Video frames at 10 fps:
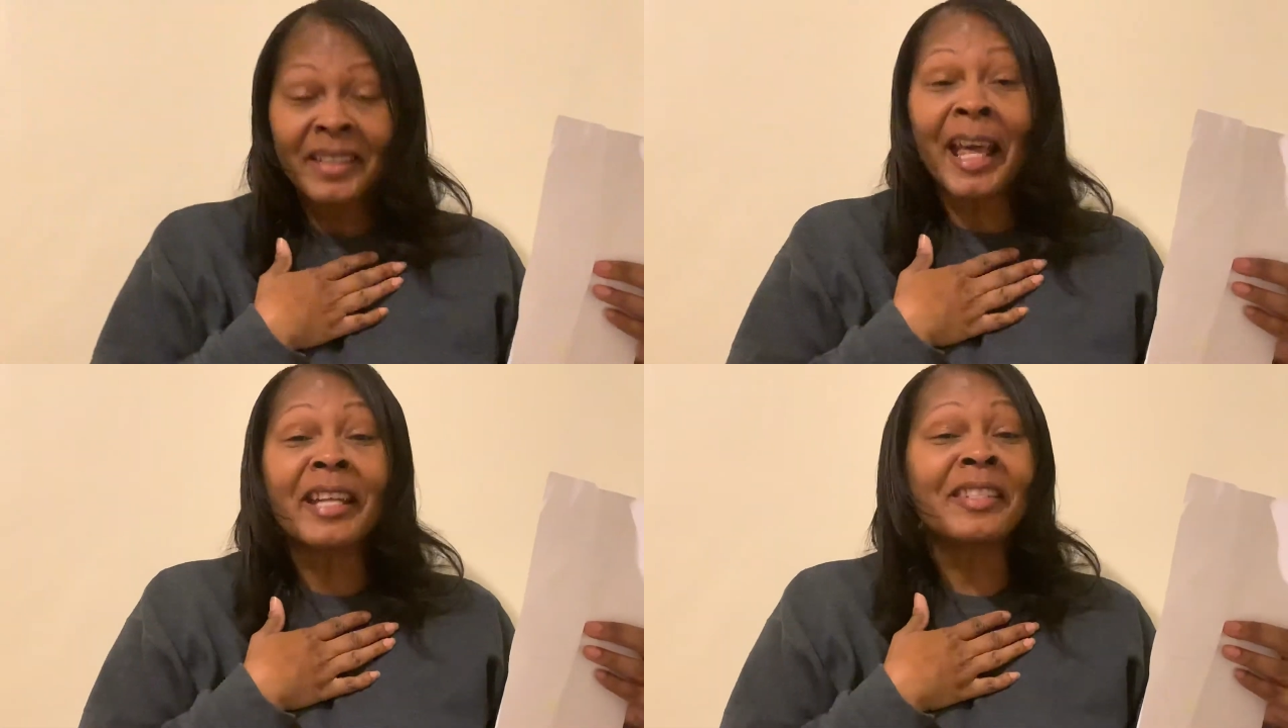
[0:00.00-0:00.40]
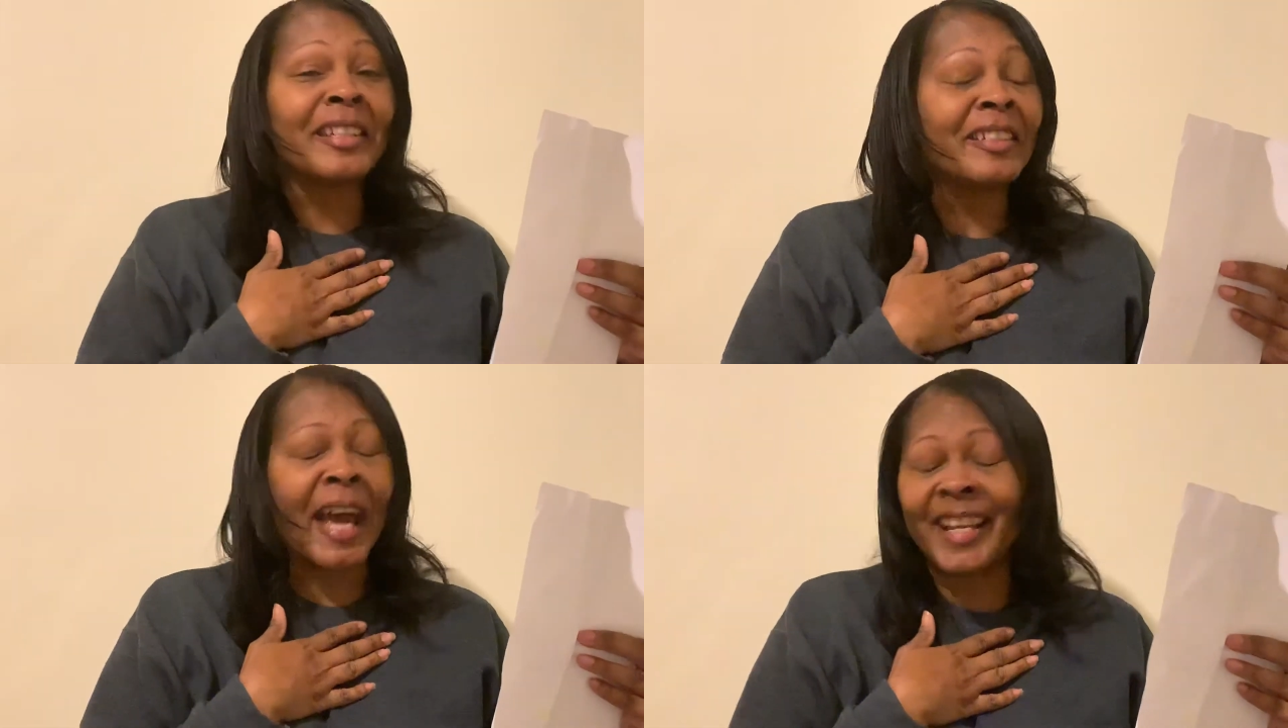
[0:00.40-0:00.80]
That is the
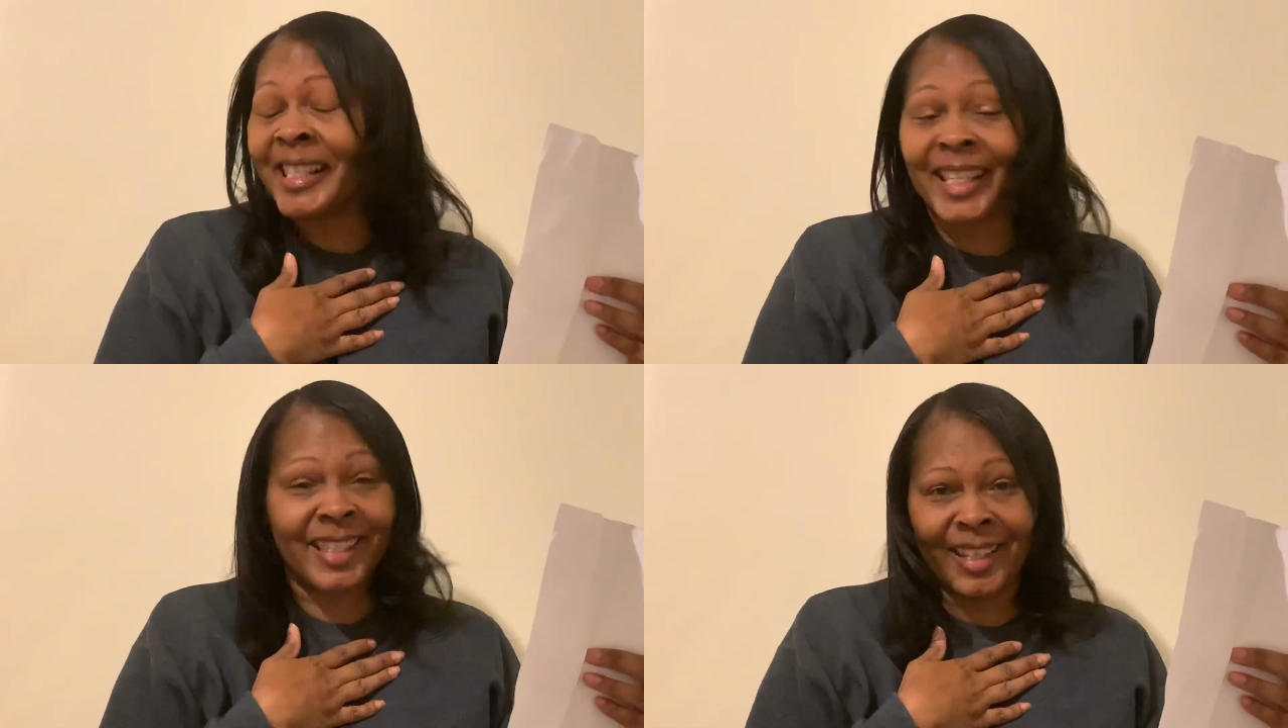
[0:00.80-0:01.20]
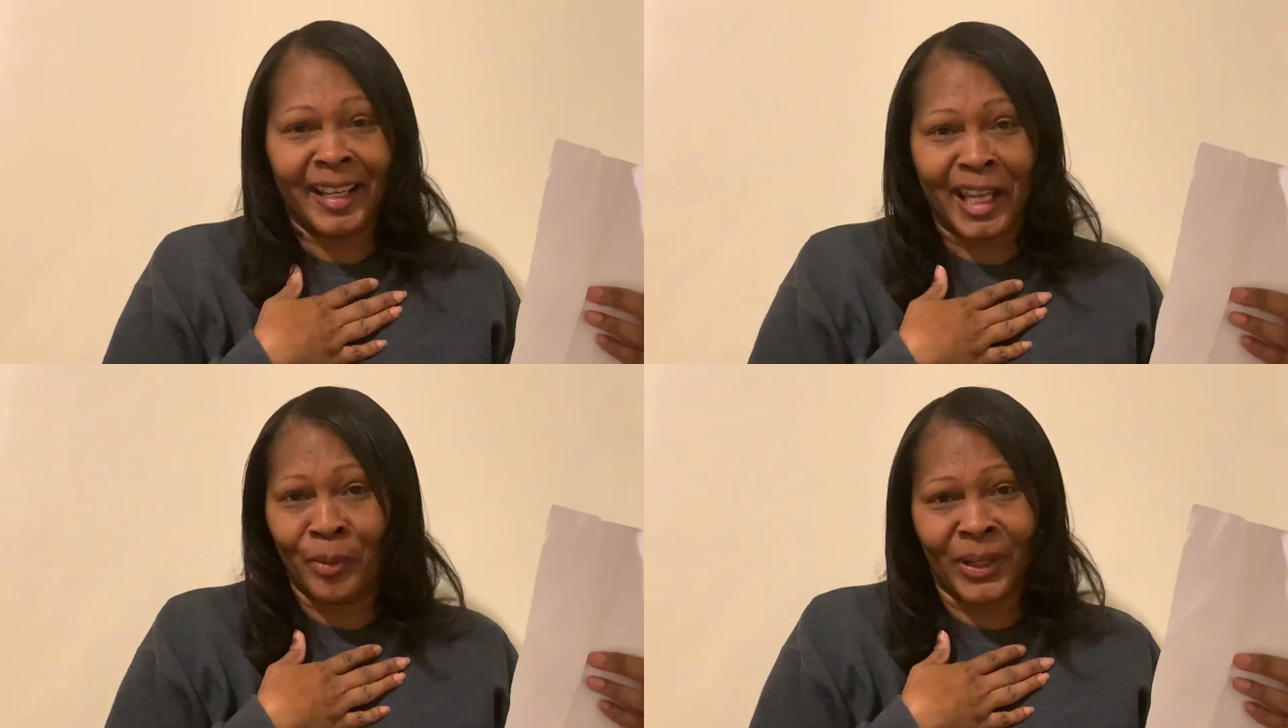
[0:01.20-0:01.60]
nicest thing
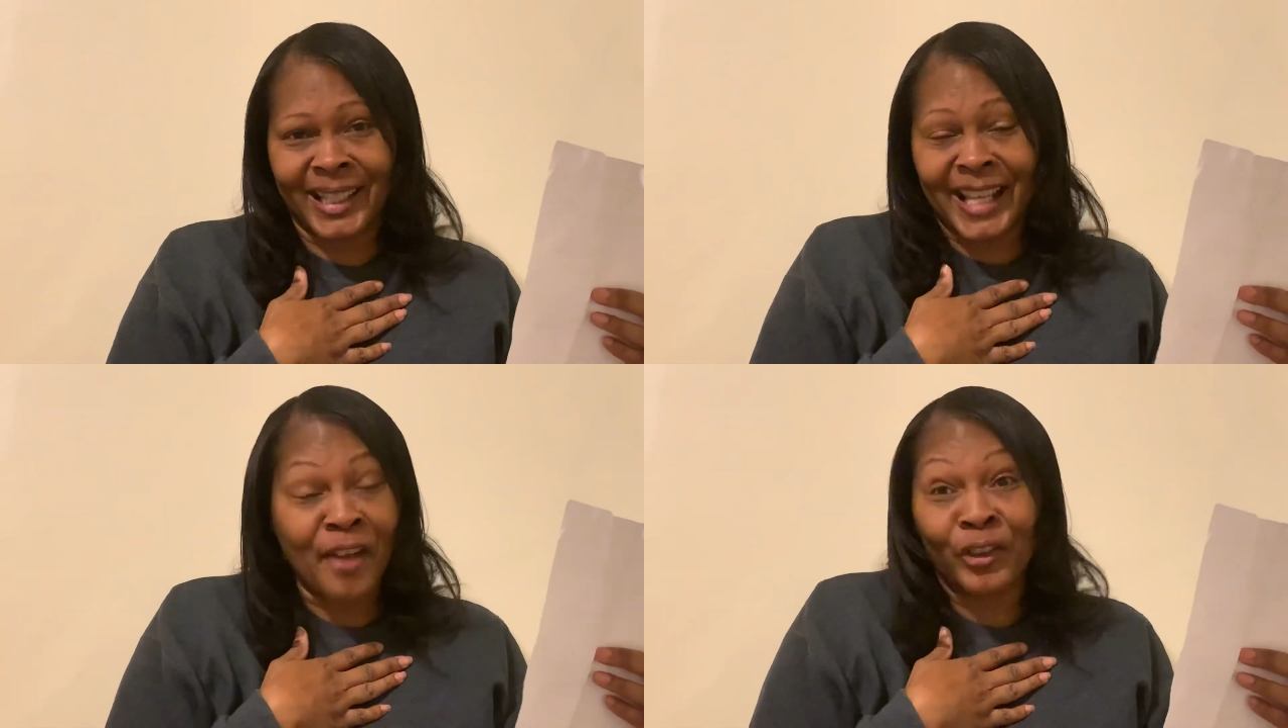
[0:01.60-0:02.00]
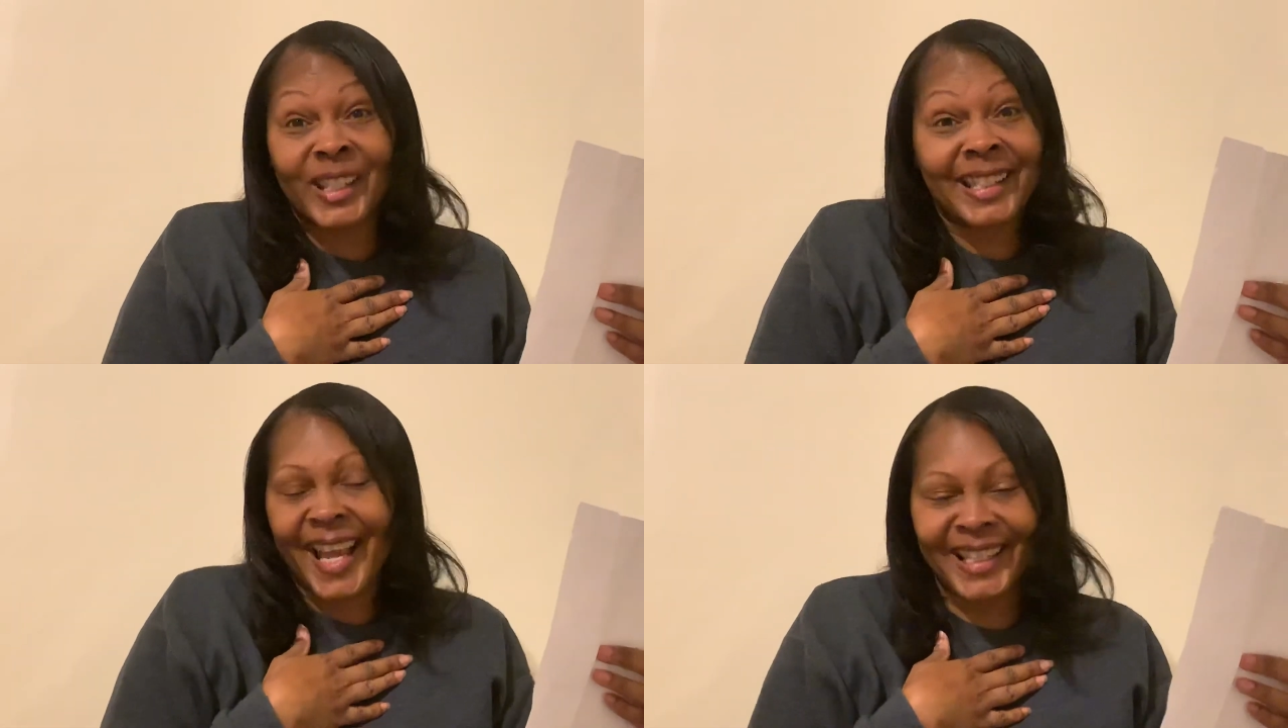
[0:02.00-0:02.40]
anyone has ever
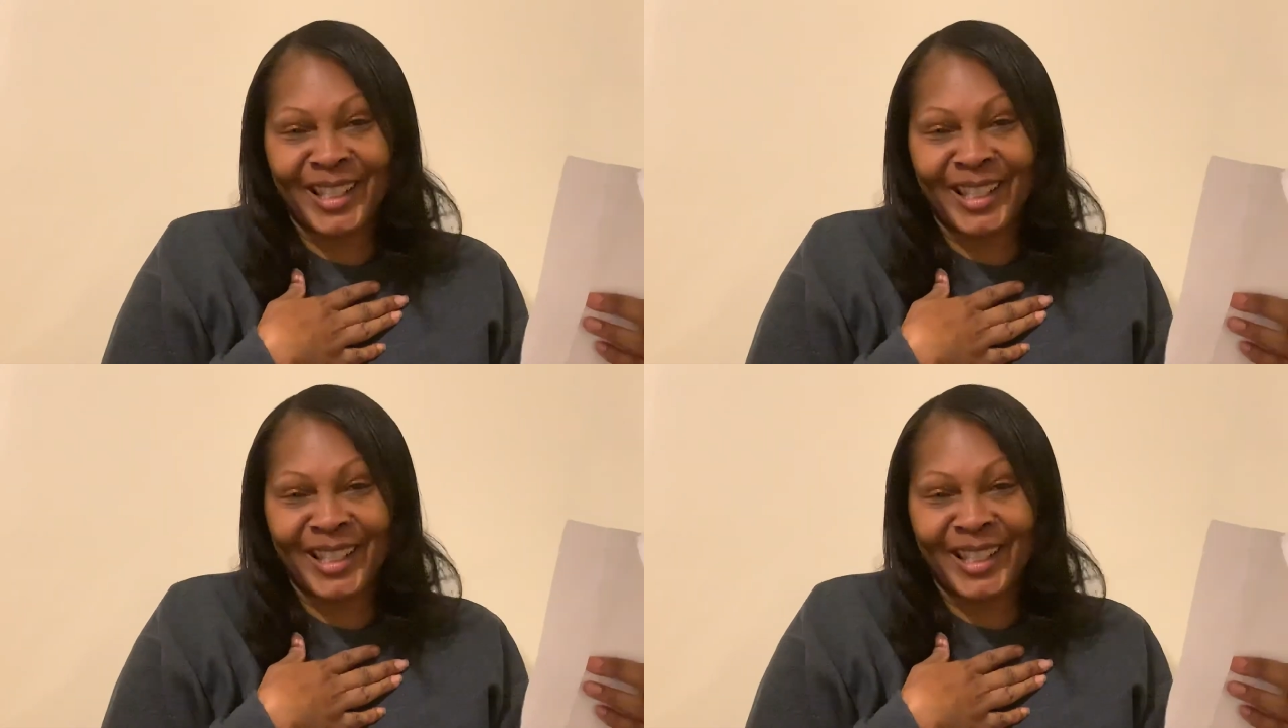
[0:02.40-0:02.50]
said